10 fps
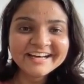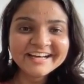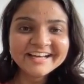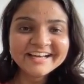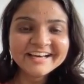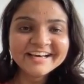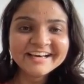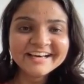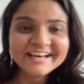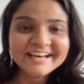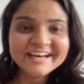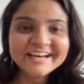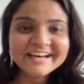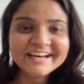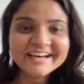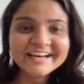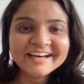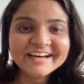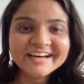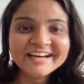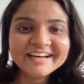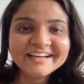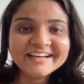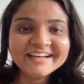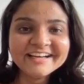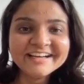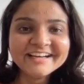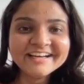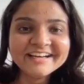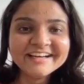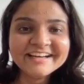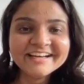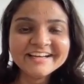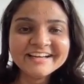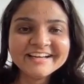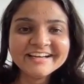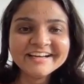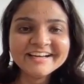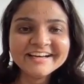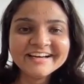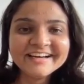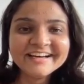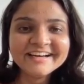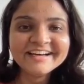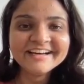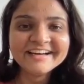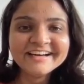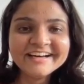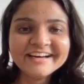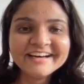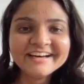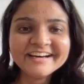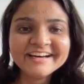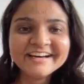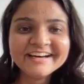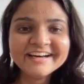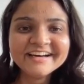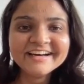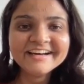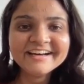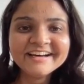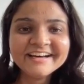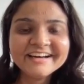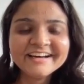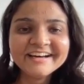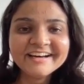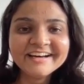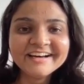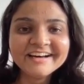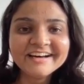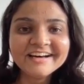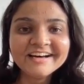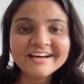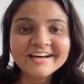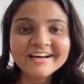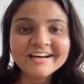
No words are spoken by the person on screen.